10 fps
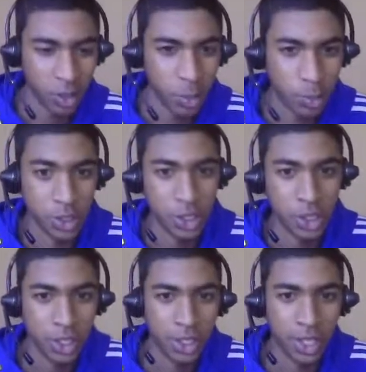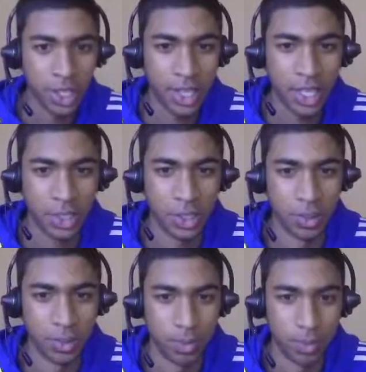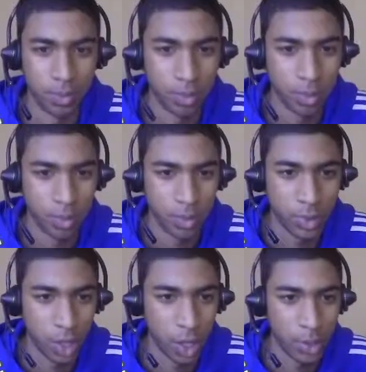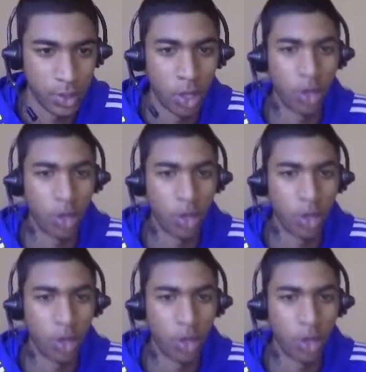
procedure and you'll get the answer. You'll always... Oh,